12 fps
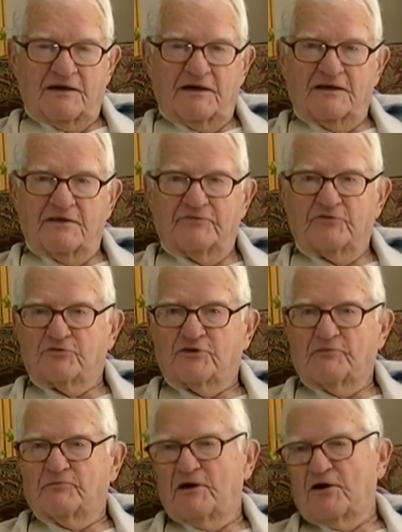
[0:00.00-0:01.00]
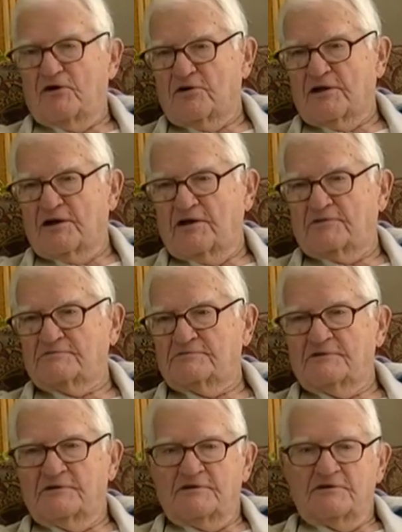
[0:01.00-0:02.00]
"If you cut my heart out,
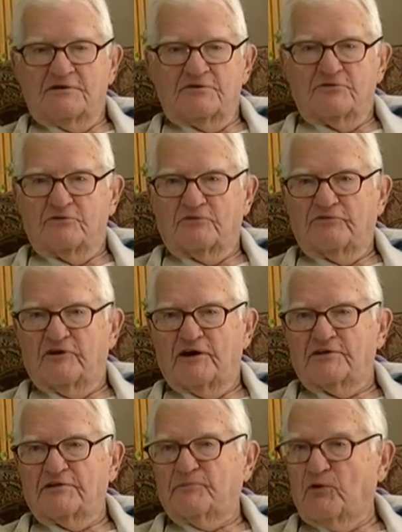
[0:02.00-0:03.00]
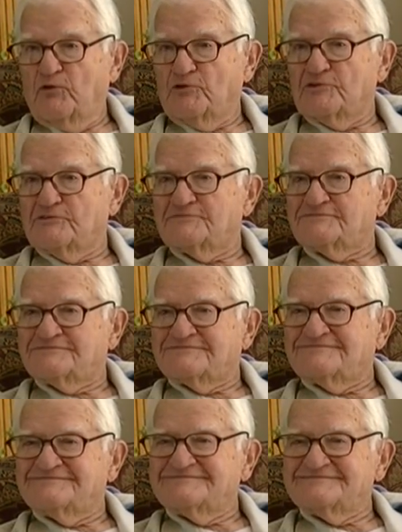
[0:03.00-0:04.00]
you will find Napoleon
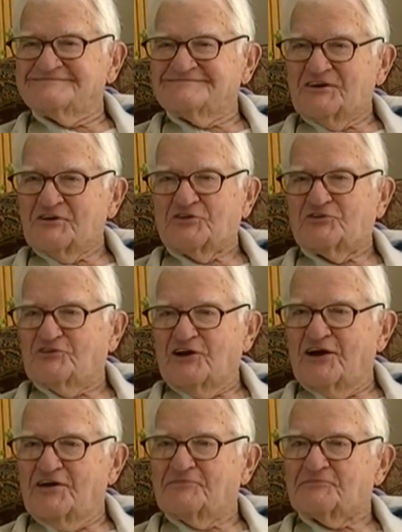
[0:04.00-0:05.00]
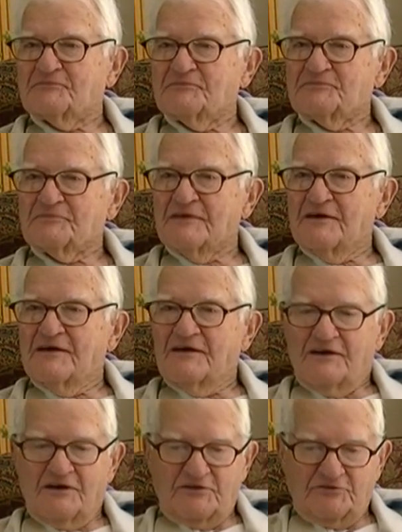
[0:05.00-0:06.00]
inside."
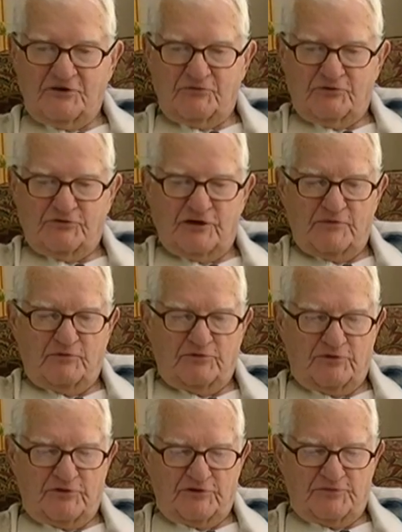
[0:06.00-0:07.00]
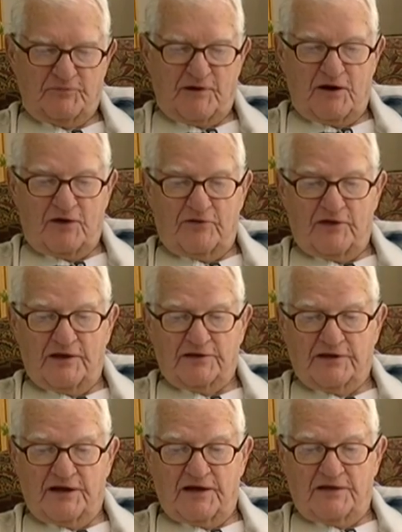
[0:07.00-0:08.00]
So he was able to inspire that
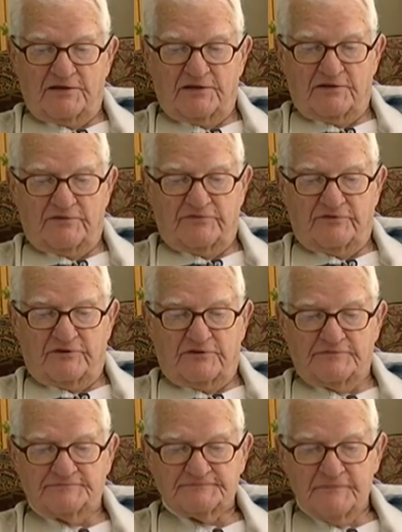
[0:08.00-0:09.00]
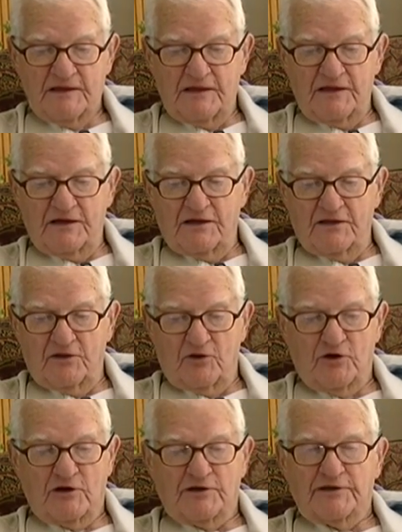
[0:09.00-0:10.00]
kind of
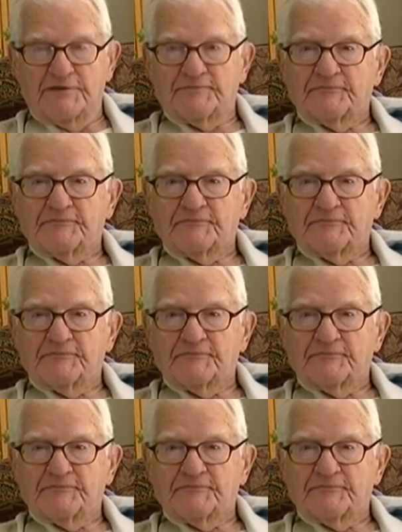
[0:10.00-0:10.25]
loyalty.